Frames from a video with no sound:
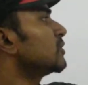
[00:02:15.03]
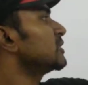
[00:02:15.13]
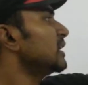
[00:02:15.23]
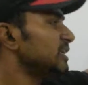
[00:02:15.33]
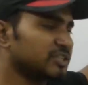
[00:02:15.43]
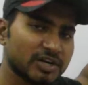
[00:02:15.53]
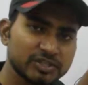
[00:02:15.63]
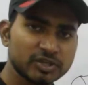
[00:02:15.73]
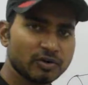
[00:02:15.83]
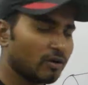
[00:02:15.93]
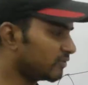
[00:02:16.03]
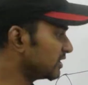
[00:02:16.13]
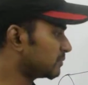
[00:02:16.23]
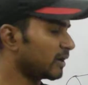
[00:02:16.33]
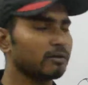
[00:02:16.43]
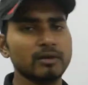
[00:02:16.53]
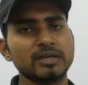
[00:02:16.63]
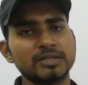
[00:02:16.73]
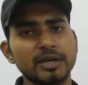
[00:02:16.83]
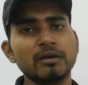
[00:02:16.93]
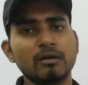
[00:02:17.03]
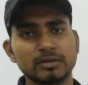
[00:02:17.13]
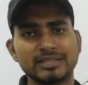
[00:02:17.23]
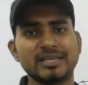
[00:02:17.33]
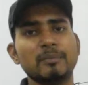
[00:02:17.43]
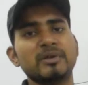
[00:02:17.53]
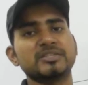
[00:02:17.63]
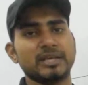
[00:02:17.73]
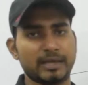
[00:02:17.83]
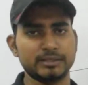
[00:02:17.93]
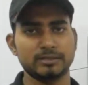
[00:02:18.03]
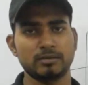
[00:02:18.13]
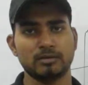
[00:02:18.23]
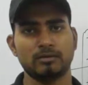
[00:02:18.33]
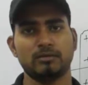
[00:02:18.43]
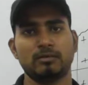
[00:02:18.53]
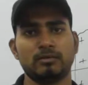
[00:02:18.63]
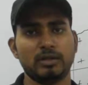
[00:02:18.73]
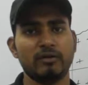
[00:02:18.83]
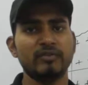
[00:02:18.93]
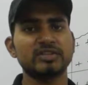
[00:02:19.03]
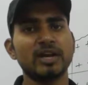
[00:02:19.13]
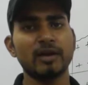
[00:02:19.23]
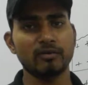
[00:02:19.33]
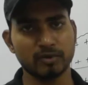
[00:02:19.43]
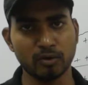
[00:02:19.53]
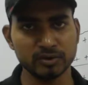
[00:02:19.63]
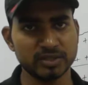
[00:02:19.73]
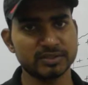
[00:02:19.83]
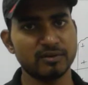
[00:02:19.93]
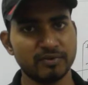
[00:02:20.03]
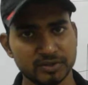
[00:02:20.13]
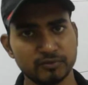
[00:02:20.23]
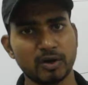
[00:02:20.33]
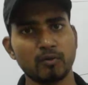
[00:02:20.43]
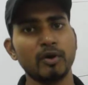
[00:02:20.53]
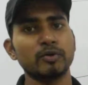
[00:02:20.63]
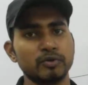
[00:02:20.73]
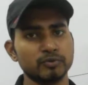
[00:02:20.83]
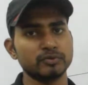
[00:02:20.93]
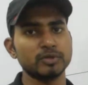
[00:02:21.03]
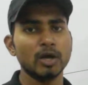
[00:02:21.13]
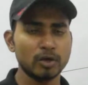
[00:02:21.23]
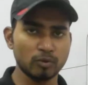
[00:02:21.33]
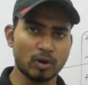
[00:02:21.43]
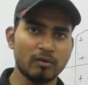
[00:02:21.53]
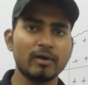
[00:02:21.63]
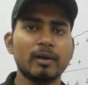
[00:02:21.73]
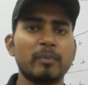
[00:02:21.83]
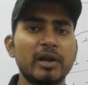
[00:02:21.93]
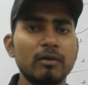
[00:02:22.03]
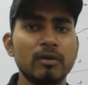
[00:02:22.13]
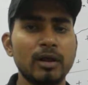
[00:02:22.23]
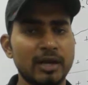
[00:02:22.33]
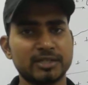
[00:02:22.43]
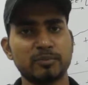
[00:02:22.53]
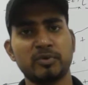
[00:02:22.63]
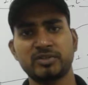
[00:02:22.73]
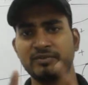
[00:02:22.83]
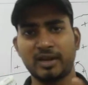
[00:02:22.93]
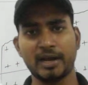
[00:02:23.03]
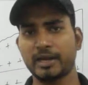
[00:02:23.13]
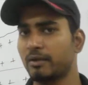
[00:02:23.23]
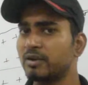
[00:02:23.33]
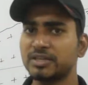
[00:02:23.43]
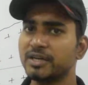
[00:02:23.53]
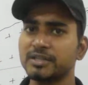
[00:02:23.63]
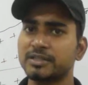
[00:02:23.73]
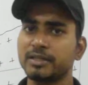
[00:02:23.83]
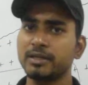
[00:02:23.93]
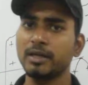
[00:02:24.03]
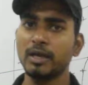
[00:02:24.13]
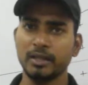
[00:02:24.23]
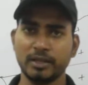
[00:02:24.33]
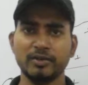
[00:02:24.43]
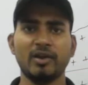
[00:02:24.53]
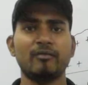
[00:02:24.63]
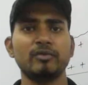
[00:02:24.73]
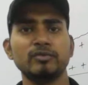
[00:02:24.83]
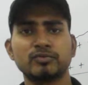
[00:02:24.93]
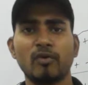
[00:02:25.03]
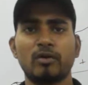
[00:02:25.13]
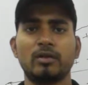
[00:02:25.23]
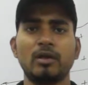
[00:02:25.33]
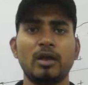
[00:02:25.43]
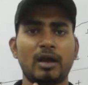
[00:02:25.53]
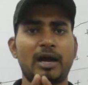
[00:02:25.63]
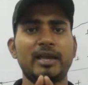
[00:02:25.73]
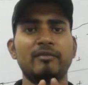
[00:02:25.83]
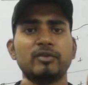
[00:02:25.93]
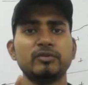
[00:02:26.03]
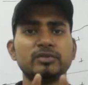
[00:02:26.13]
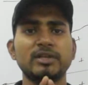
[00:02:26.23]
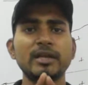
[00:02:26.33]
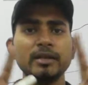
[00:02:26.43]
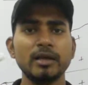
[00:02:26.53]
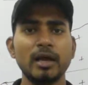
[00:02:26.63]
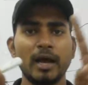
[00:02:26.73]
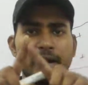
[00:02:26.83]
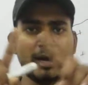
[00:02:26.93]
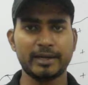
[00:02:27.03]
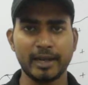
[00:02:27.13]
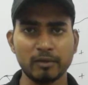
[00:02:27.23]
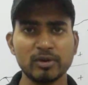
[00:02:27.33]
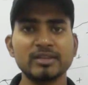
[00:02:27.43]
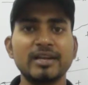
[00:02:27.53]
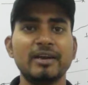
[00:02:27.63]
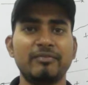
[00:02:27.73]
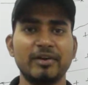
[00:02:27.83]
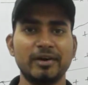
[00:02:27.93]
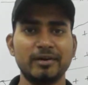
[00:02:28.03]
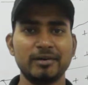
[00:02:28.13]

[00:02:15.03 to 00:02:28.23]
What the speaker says: on the structure of this particular sheet or the shape and size, that which kind of the Gaussian surface you are going to use. To cover a particular, let's suppose if the rectangular sheet is there, then you have to use what? I have to use then rectangular 3D figure,